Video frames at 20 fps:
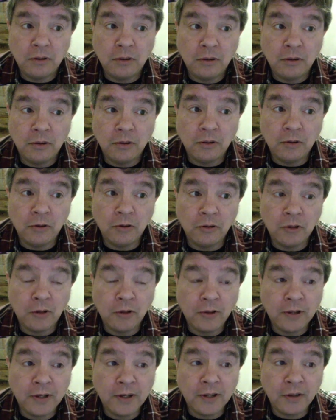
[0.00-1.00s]
There's
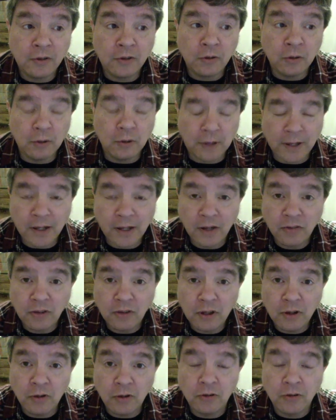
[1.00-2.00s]
nothing to, like I said,
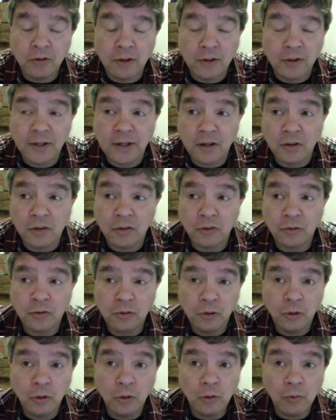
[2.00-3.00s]
there's nothing else
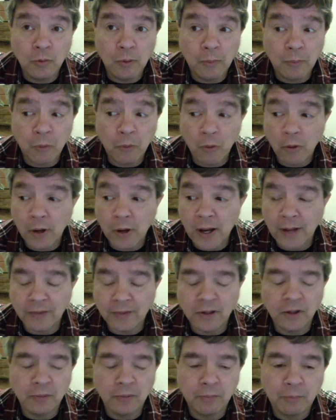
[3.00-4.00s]
to report at this
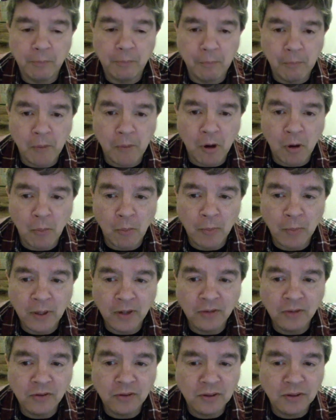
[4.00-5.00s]

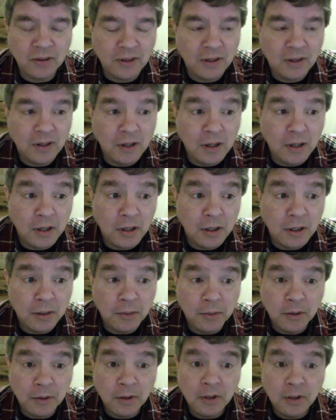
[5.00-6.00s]
moment,
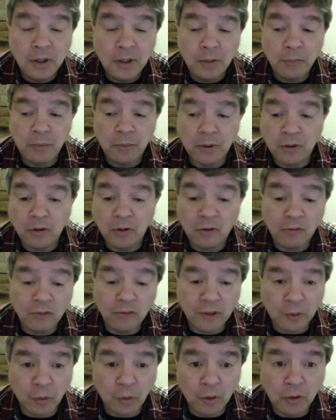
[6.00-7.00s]
but hopefully
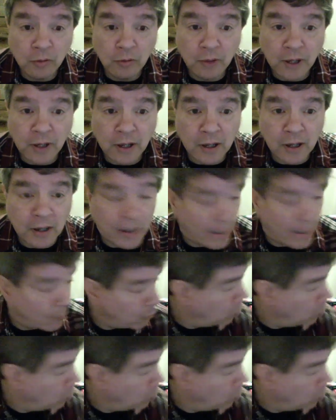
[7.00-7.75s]
will. I will